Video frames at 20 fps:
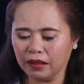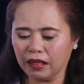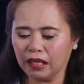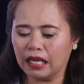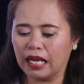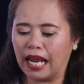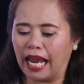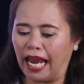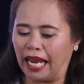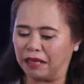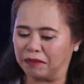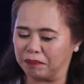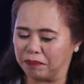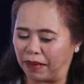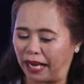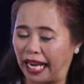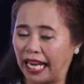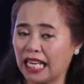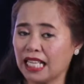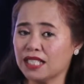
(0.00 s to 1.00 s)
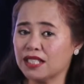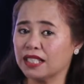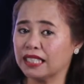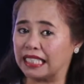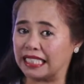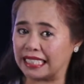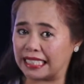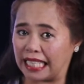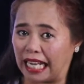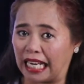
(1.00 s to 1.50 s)
and placed on the
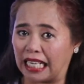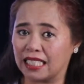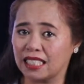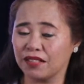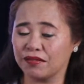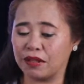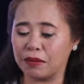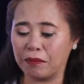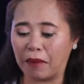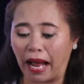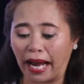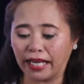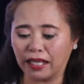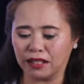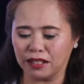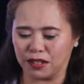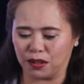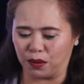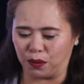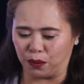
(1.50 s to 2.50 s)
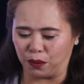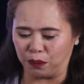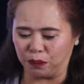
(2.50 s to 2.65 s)
stage of the microscope.